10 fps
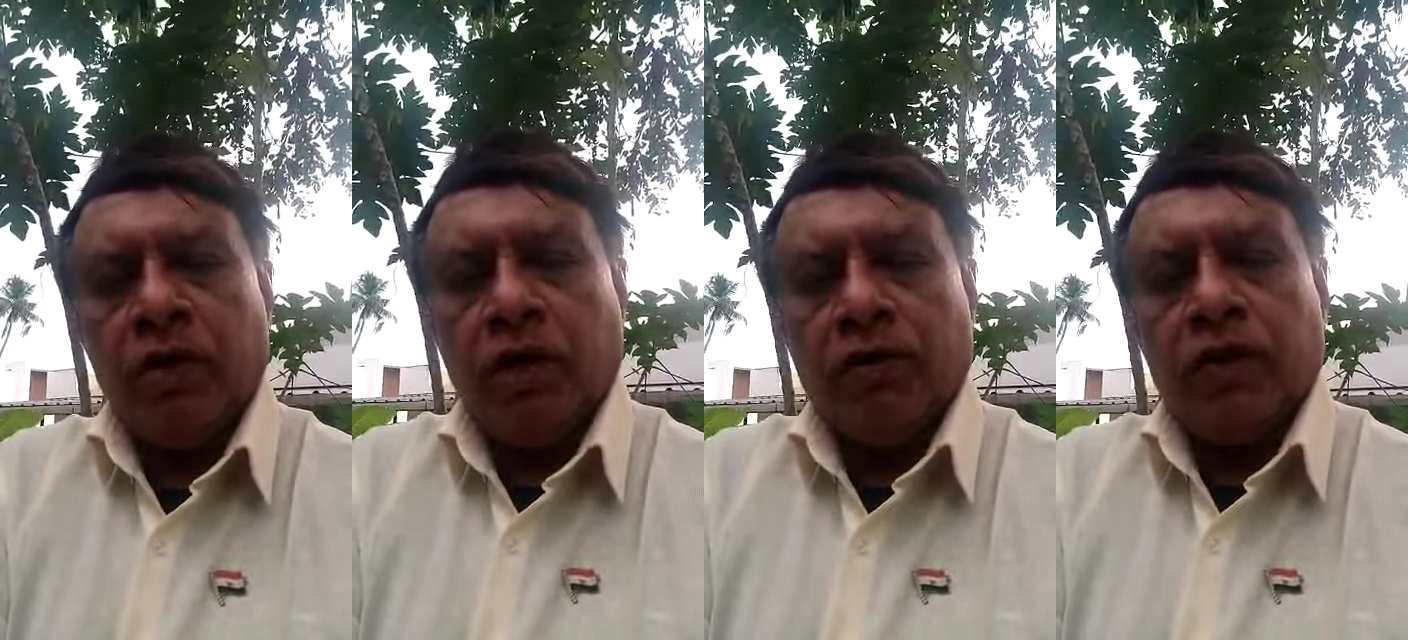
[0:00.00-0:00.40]

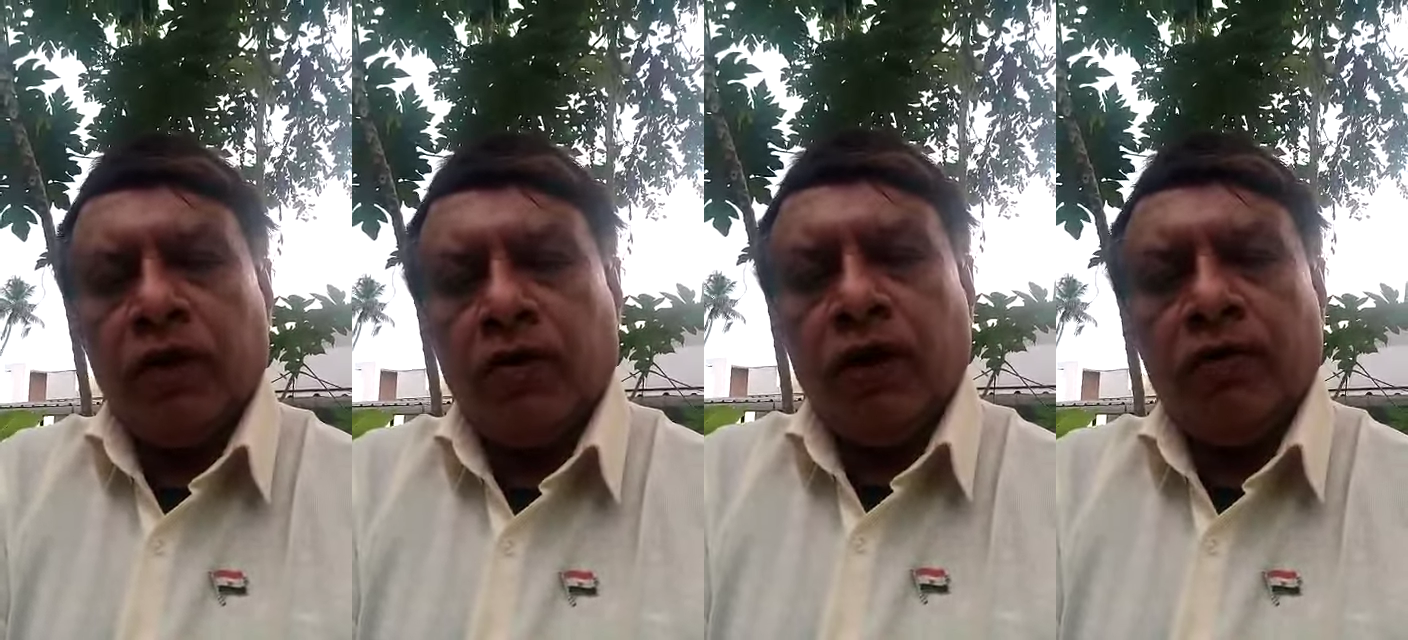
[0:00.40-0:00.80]
of
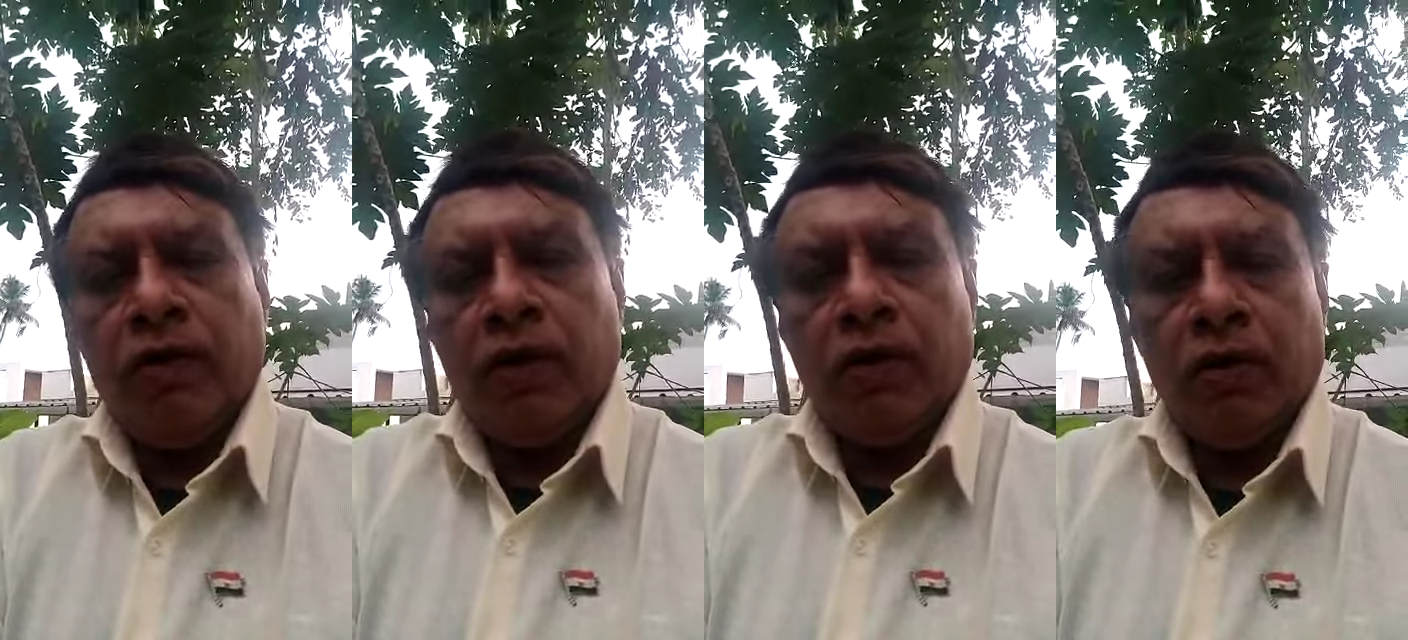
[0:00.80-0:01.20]

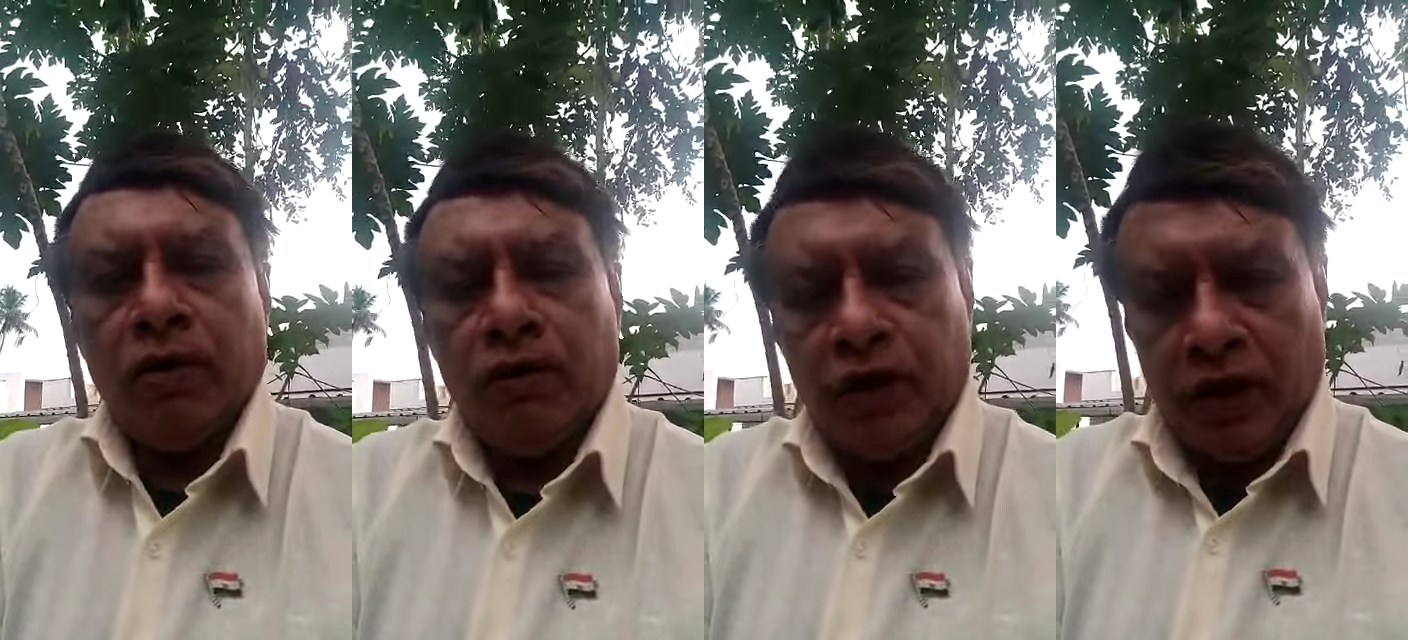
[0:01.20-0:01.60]
survival of
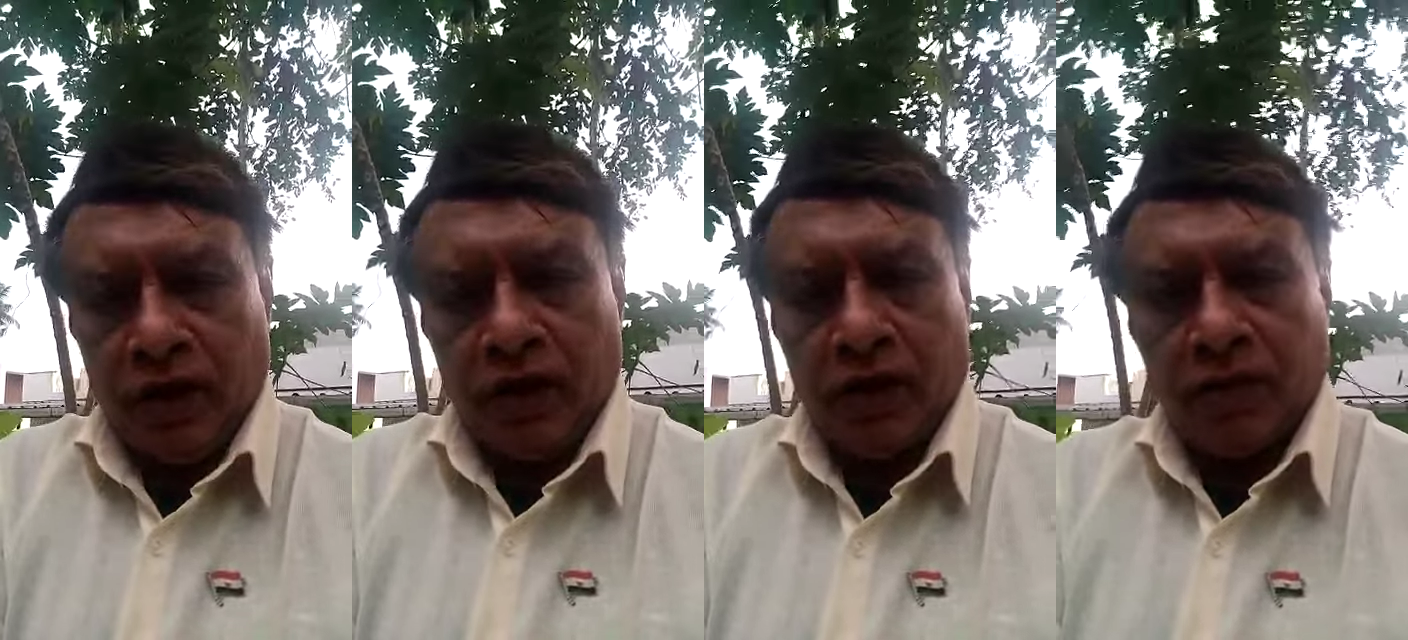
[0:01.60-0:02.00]
the
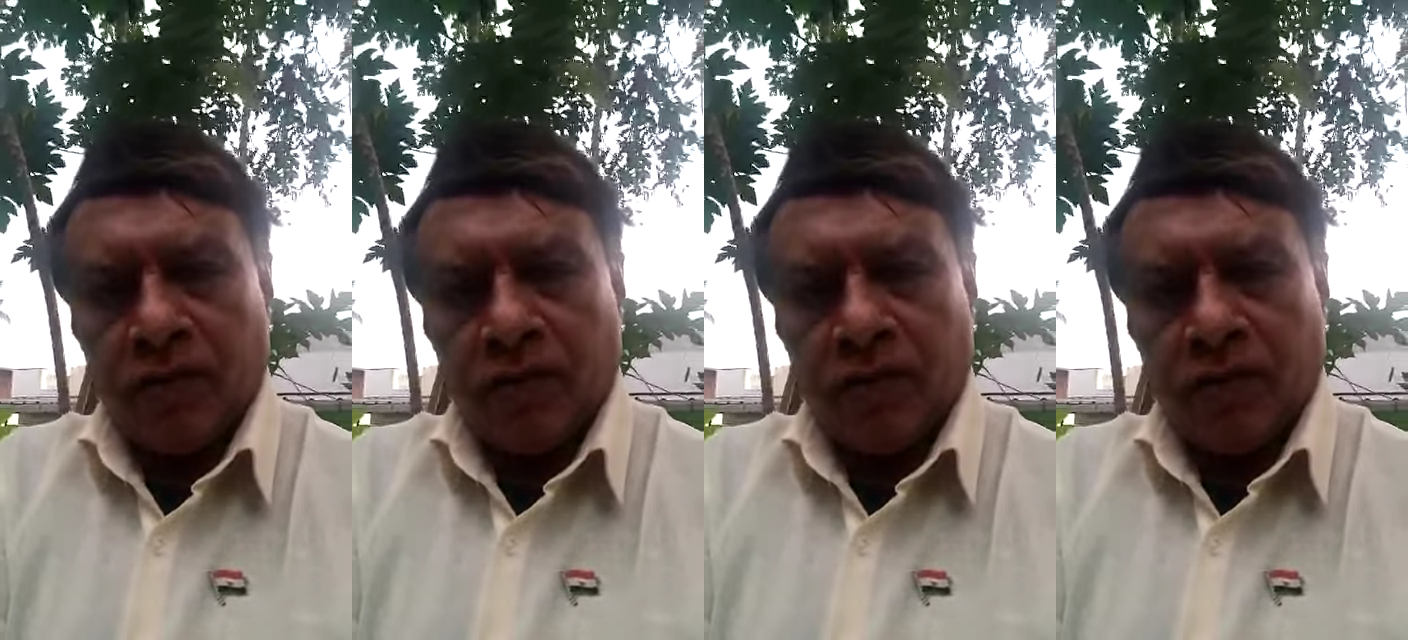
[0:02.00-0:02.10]
fittest.